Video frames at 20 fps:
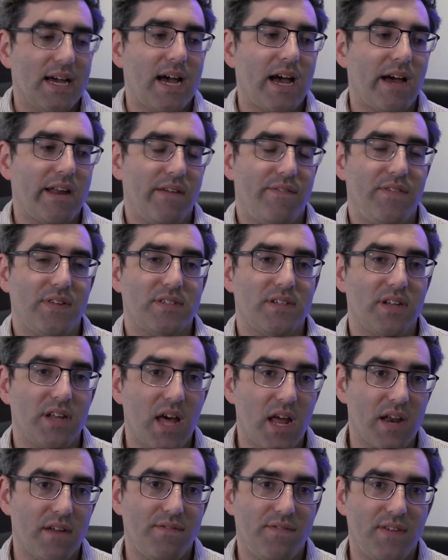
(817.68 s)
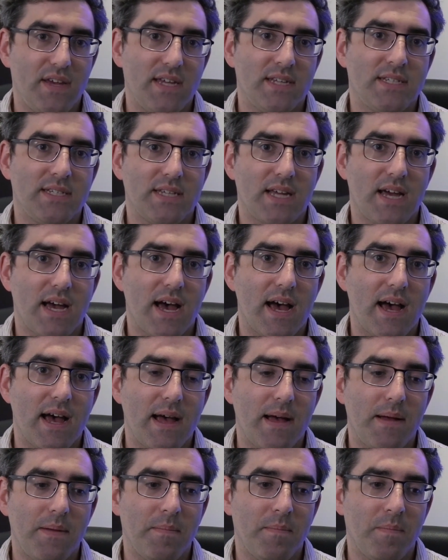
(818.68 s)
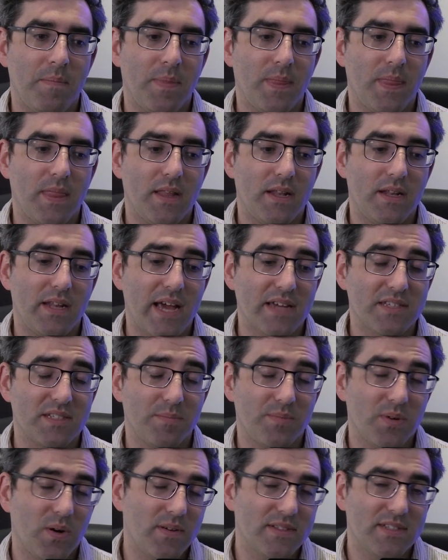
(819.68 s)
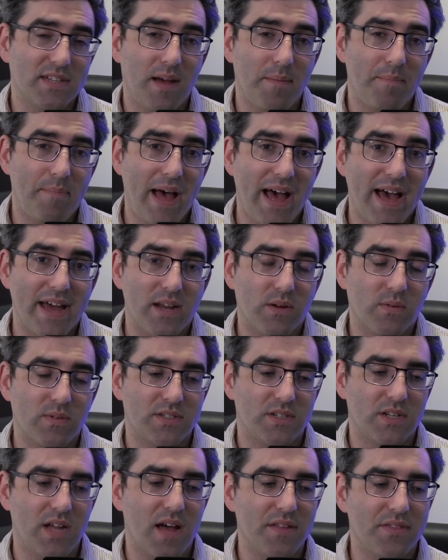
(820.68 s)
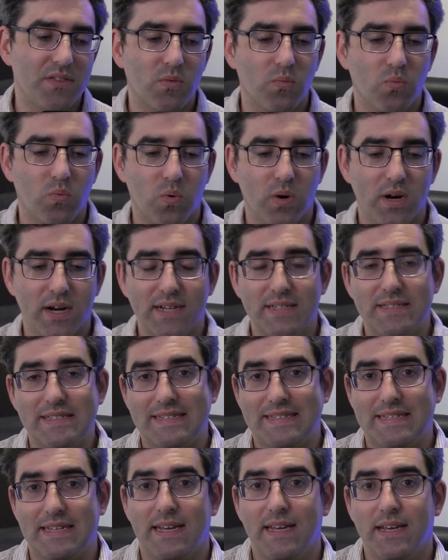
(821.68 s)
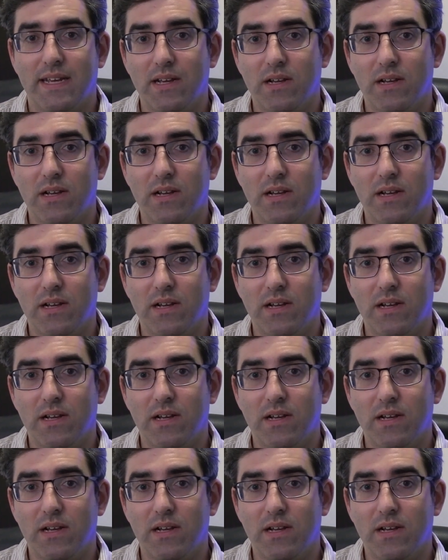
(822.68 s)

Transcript: And if it's not a fit, Lexapro is not bad. It was not the worst.